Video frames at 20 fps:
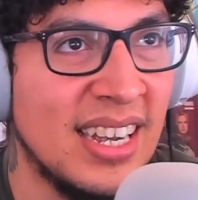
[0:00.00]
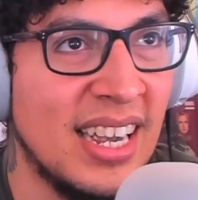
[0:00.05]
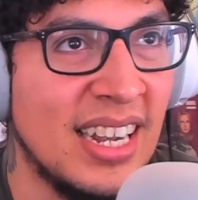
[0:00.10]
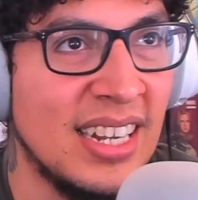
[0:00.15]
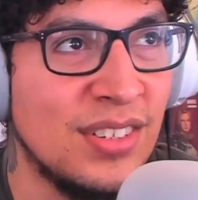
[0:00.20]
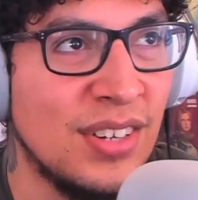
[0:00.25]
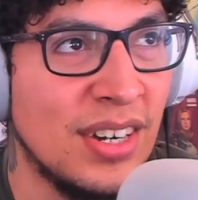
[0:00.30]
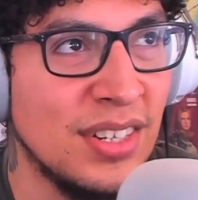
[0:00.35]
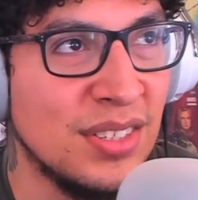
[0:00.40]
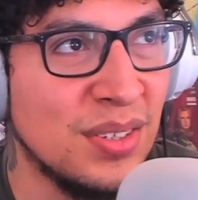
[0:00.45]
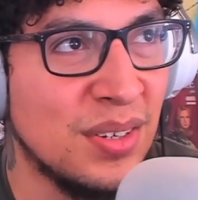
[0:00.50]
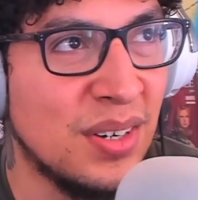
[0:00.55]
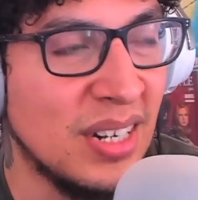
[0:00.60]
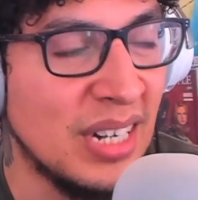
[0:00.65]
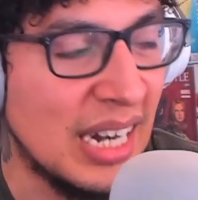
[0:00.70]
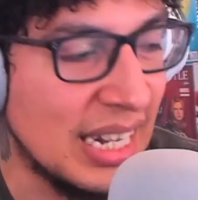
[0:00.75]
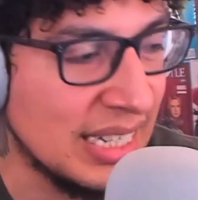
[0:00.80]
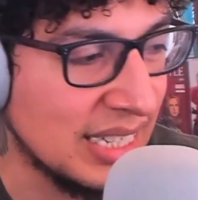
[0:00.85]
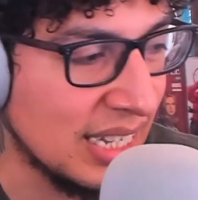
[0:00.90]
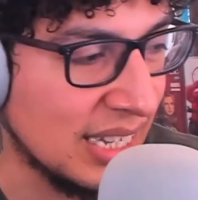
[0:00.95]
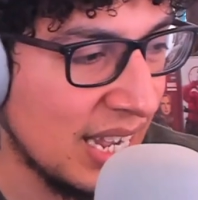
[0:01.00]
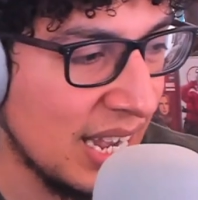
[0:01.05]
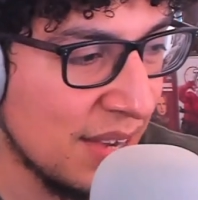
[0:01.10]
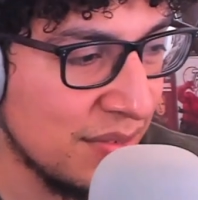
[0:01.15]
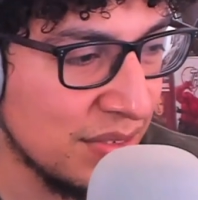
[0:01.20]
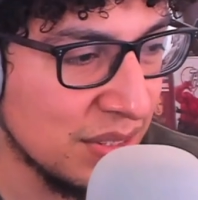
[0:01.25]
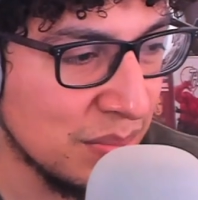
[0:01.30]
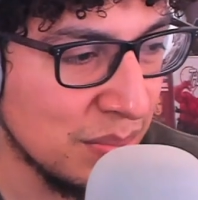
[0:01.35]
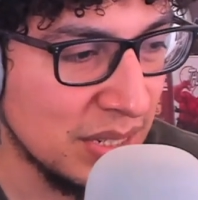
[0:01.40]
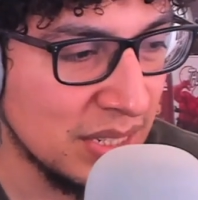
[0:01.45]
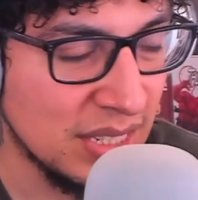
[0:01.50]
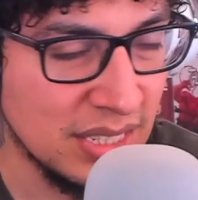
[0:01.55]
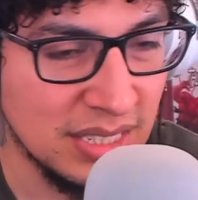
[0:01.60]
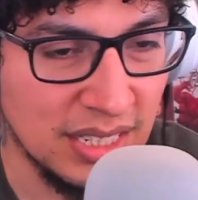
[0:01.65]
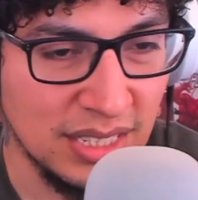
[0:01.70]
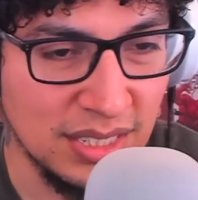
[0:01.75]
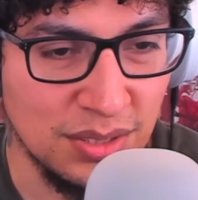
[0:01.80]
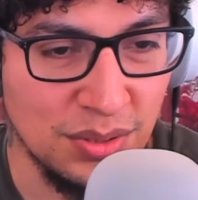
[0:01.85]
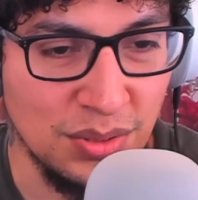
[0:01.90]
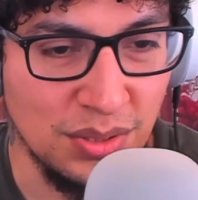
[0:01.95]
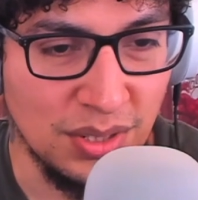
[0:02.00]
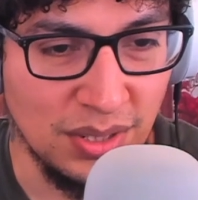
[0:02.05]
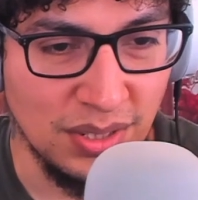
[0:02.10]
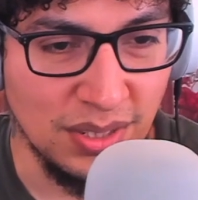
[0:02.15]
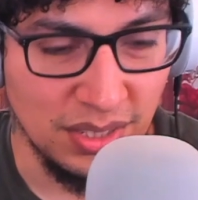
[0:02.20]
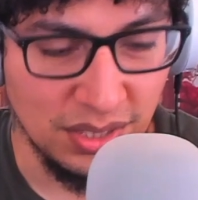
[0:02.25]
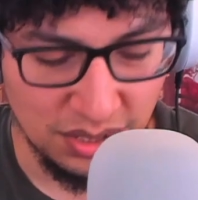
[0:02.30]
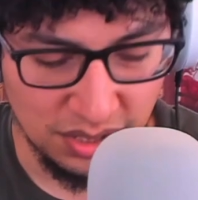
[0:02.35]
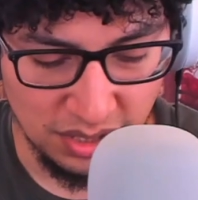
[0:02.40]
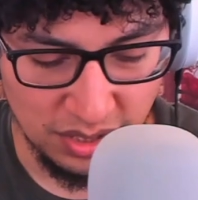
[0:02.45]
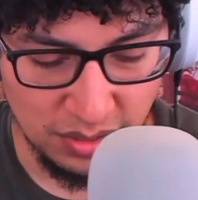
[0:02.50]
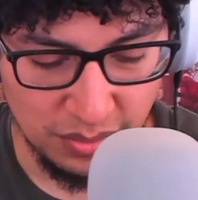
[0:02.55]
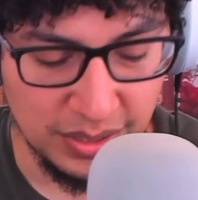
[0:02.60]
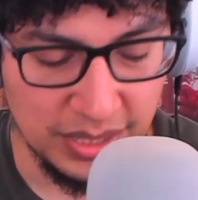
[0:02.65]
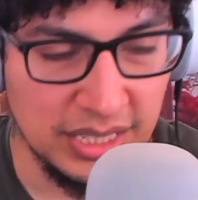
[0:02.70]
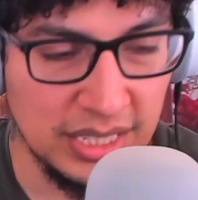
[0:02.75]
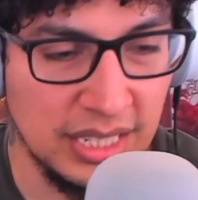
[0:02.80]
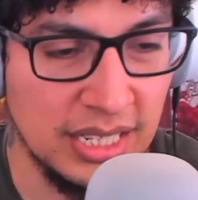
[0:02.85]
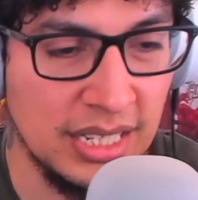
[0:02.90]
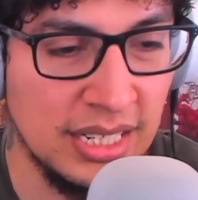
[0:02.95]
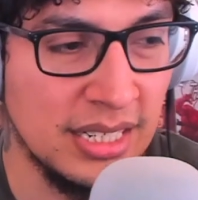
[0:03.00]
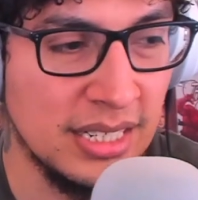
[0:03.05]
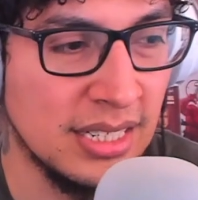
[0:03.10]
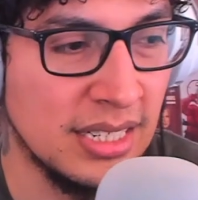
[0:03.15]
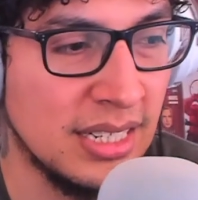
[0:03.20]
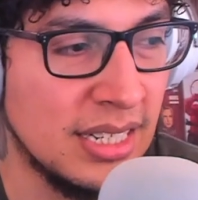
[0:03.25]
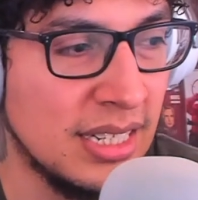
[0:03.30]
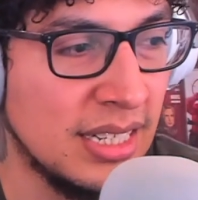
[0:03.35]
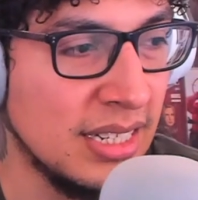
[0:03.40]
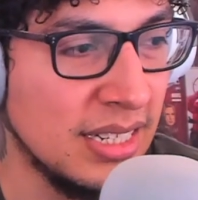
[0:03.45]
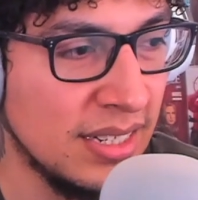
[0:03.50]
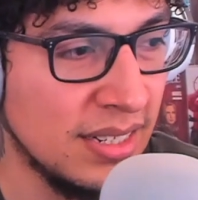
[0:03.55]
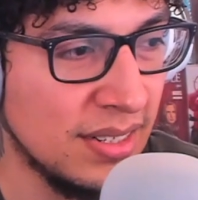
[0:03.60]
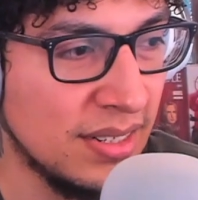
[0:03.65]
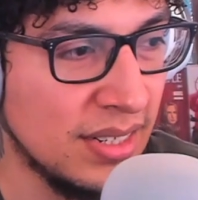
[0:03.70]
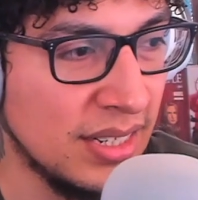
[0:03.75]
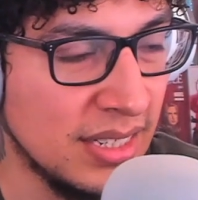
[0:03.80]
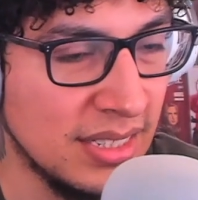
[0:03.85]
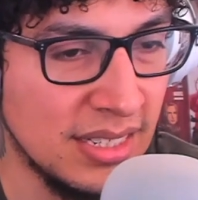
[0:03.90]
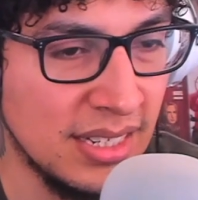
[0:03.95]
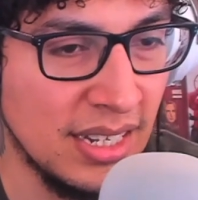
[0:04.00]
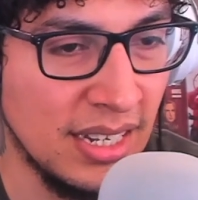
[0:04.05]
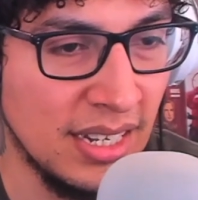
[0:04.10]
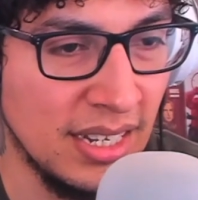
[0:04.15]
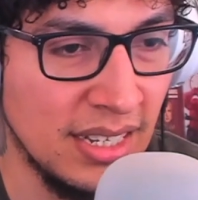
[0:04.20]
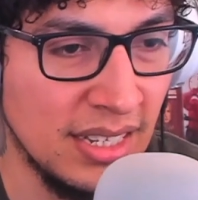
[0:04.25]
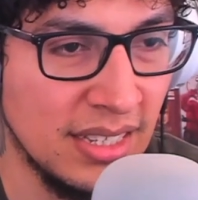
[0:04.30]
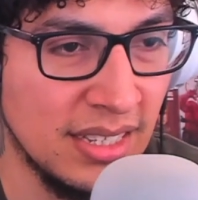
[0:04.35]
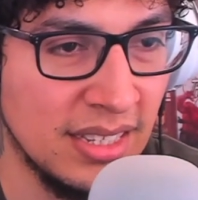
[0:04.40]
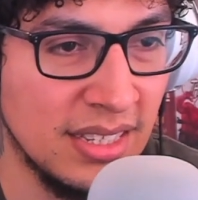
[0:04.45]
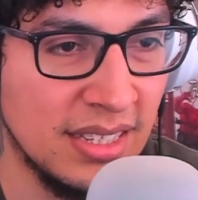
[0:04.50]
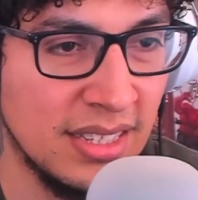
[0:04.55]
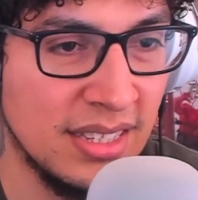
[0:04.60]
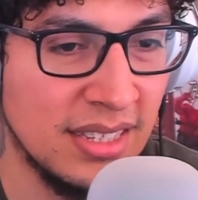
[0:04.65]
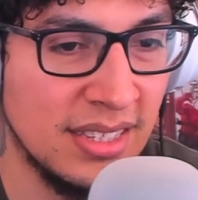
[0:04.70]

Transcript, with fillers: I try so hard not to laugh as much as I do during the show, but it is clear as day.